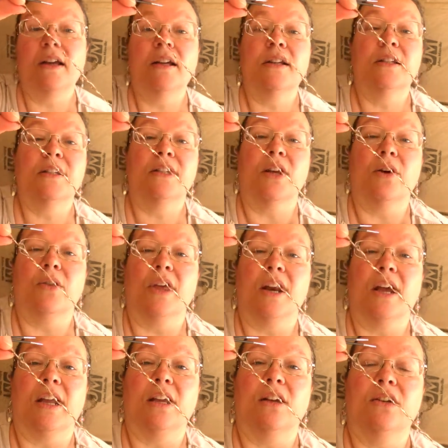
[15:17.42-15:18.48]
so that
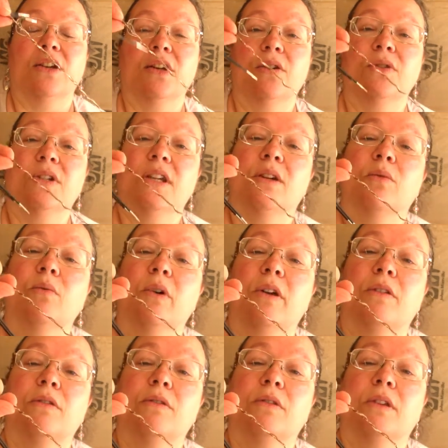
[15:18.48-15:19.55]
I could use it
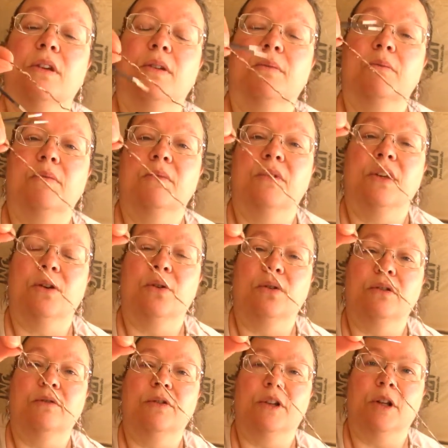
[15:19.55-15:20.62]
with the
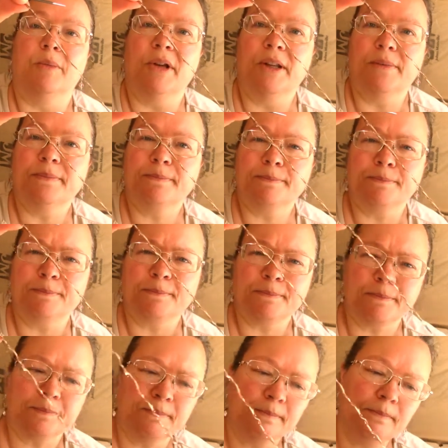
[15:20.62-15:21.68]
gold filament,
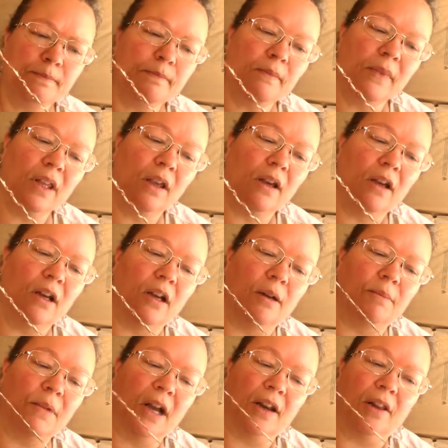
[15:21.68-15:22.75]

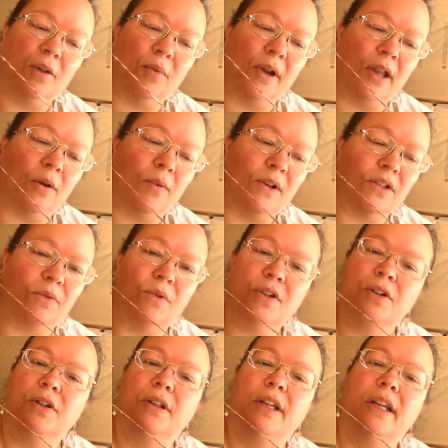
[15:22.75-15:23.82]
kind of the way it was
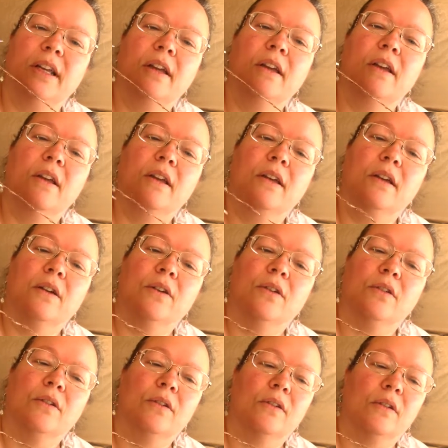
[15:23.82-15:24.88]
originally.
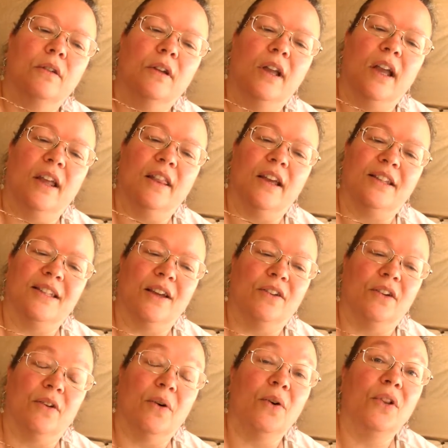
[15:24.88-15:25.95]
And that
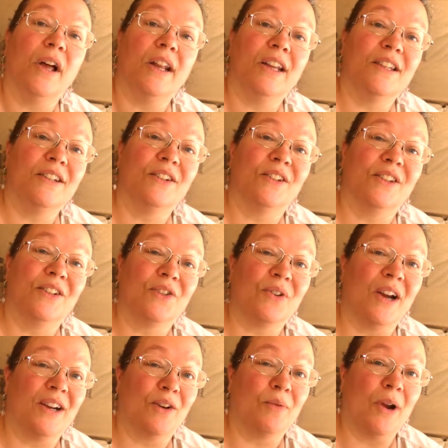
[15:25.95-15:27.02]
sounded a whole lot easier than
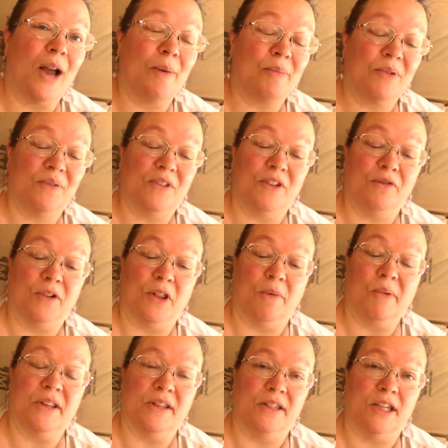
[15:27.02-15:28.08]
trying to wrap the
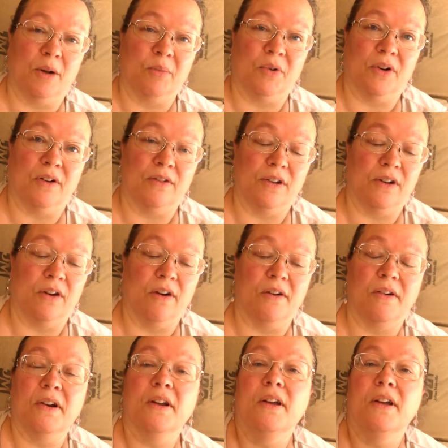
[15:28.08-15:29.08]
filament separate of the yarn.